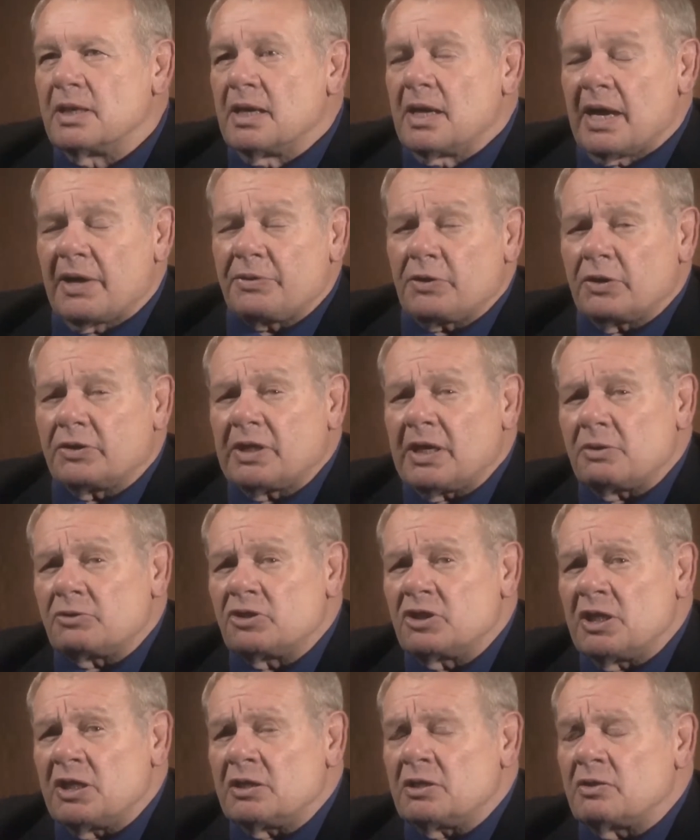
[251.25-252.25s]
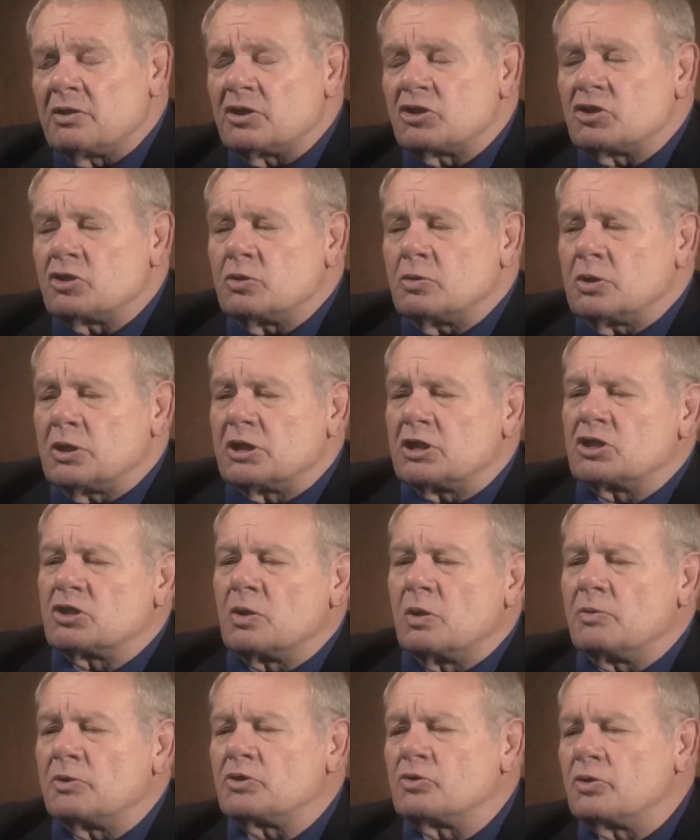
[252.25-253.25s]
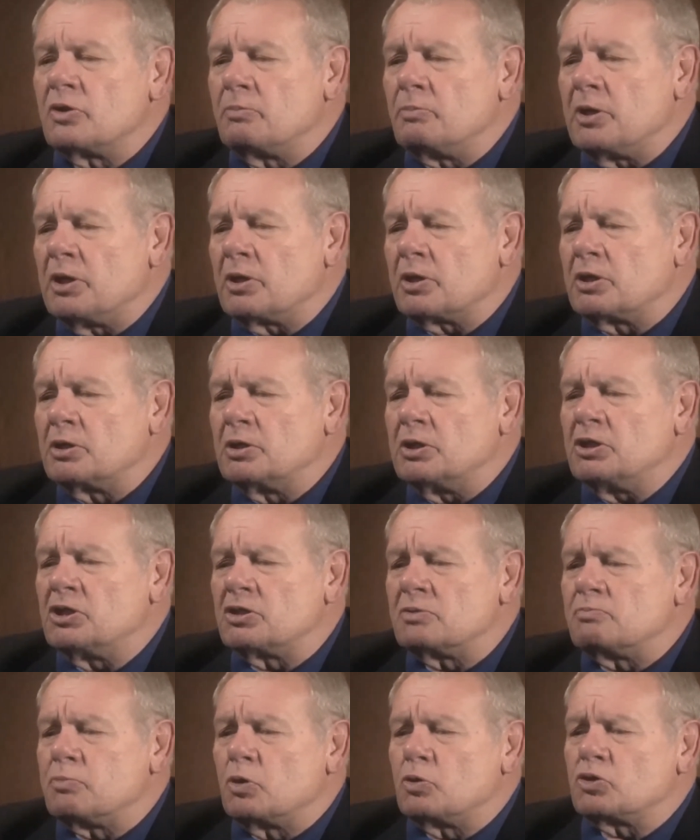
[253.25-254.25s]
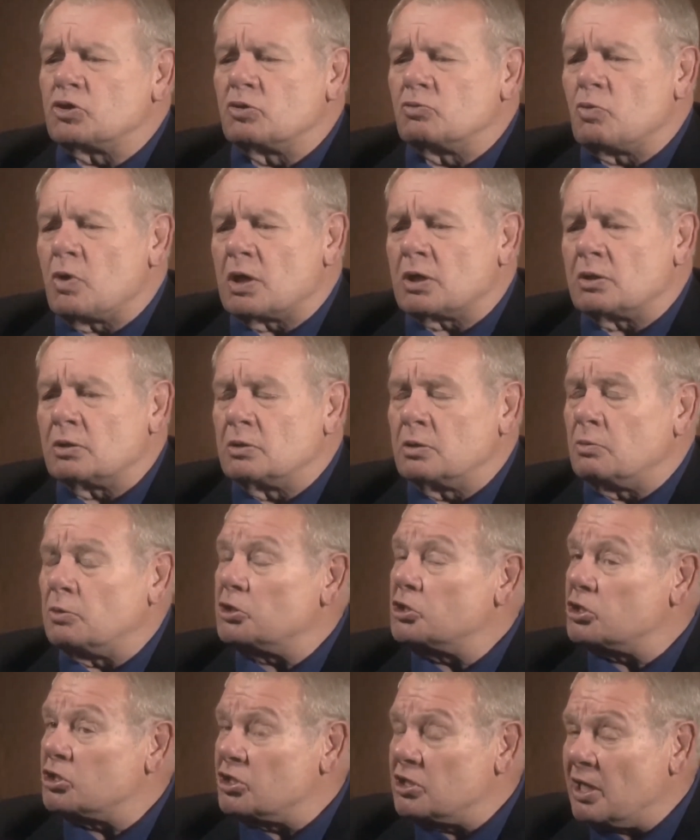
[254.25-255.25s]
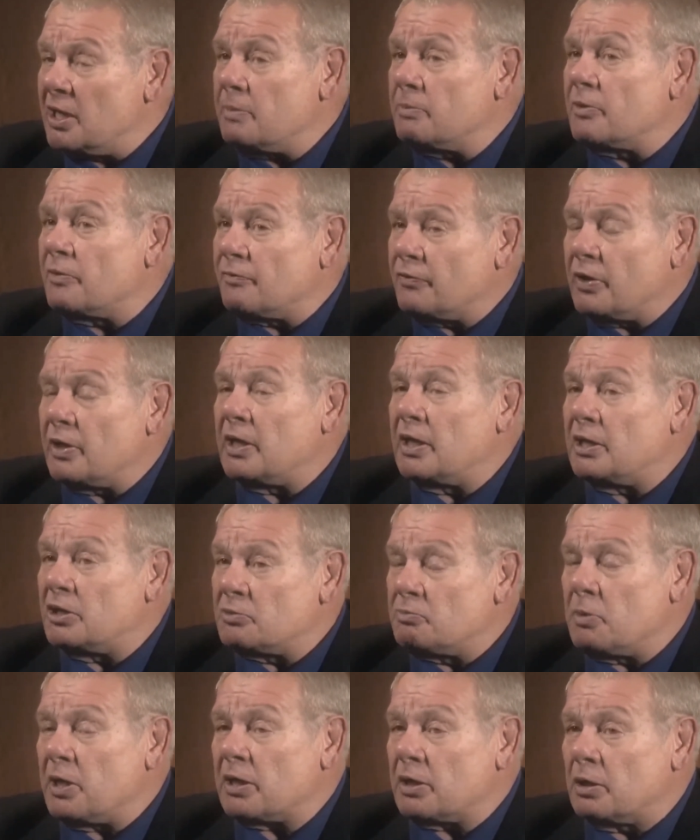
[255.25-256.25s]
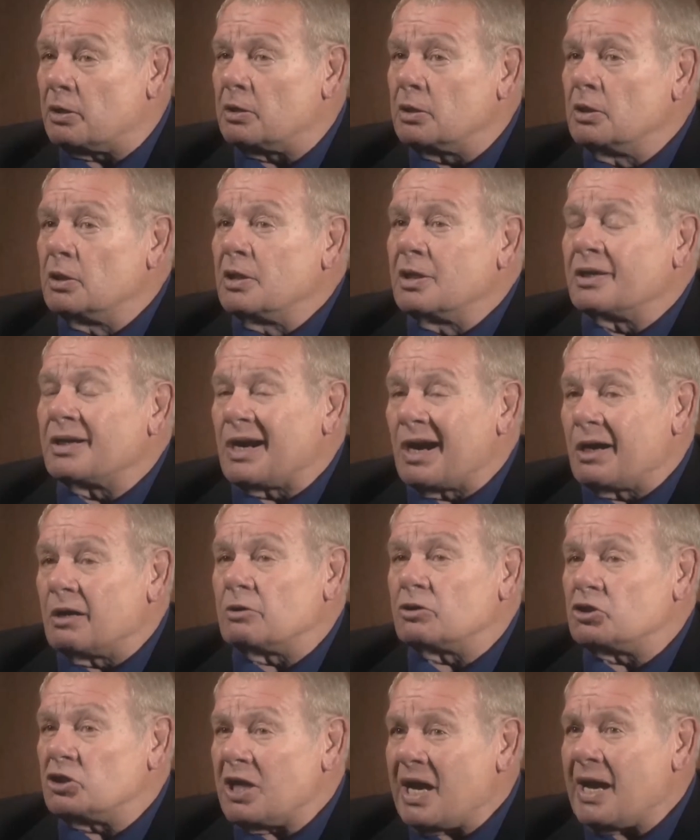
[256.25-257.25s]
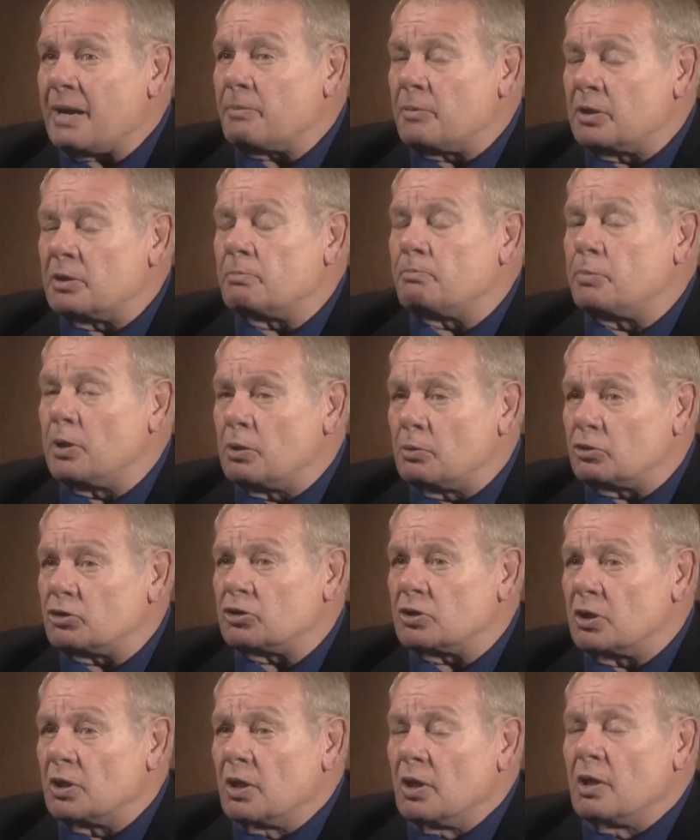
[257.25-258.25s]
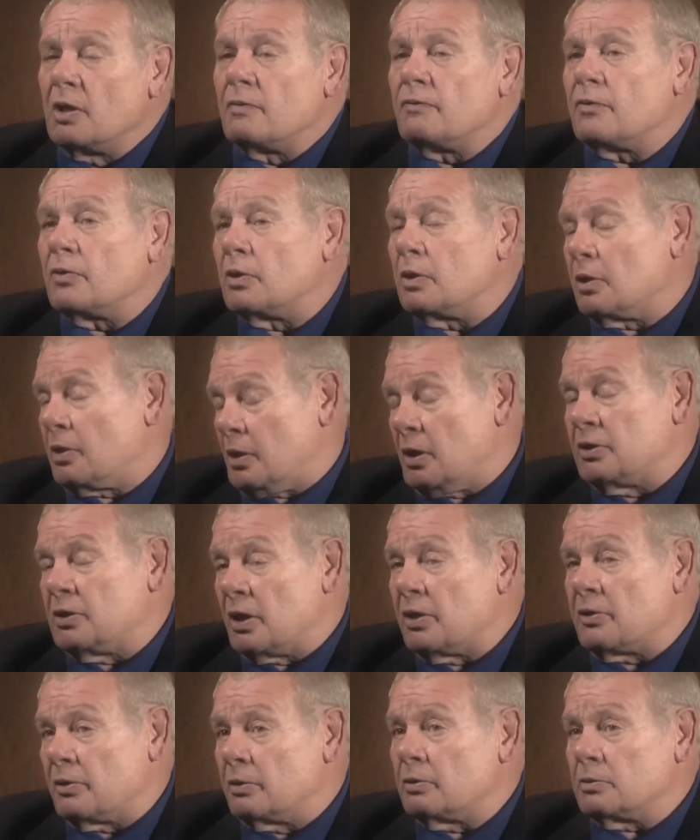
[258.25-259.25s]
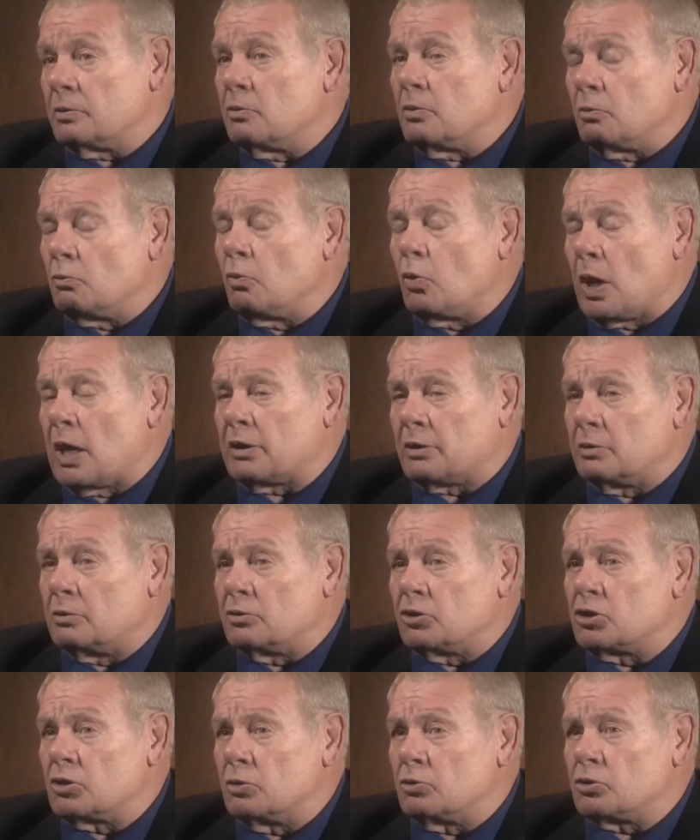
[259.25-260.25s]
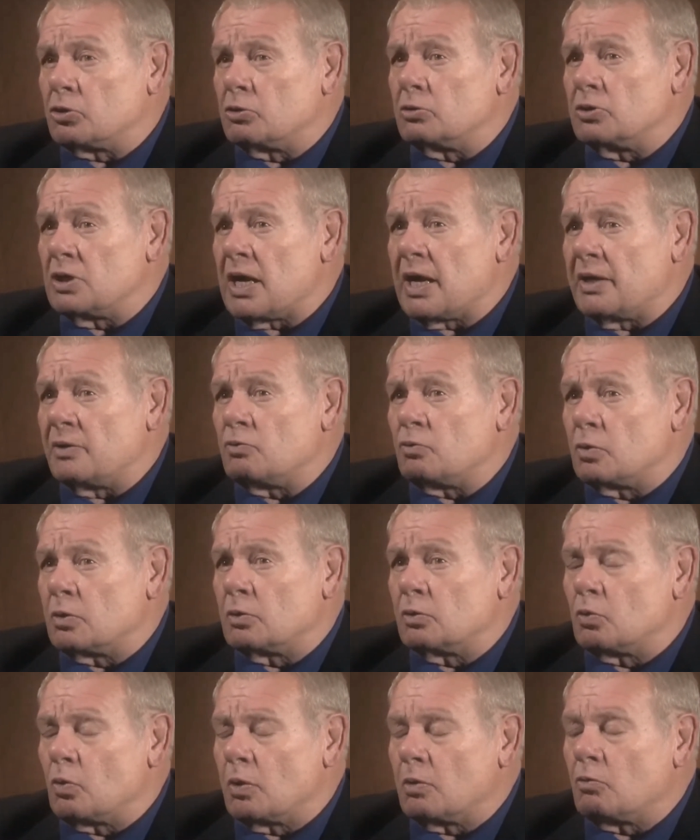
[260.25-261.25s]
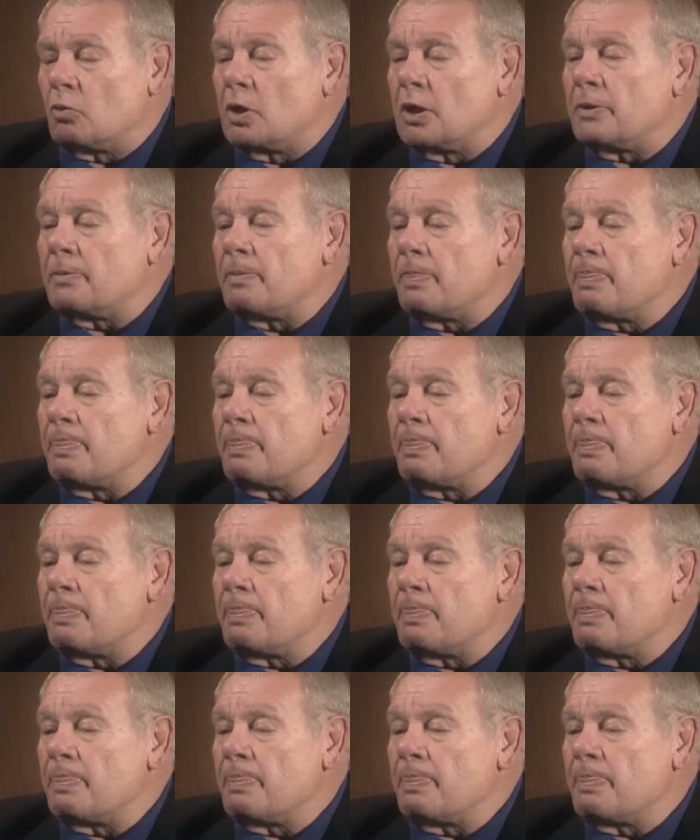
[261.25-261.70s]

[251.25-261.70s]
I thought that was the end of the story, so I went to the American Legion post in Waterloo, which is named the Fred H. Becker Carl Chapman post for another Waterloo soldier who died in World War I.